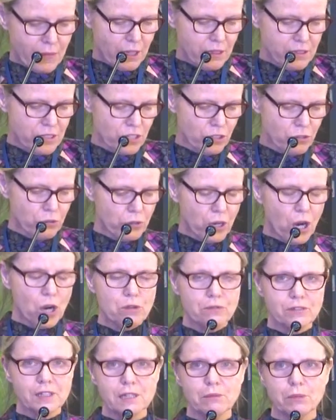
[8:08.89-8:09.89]
So
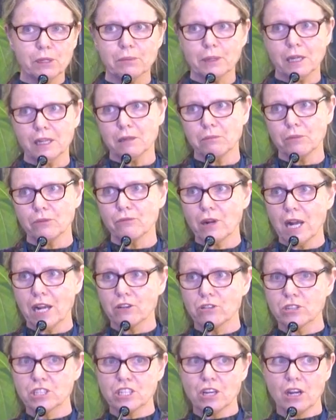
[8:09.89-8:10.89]
hopefully we're going to run
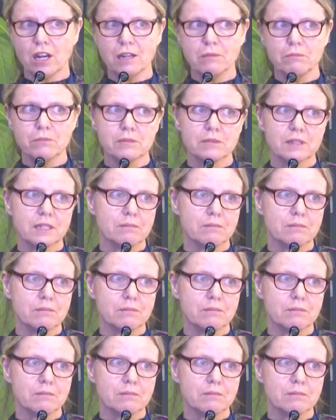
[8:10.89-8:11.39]
on time.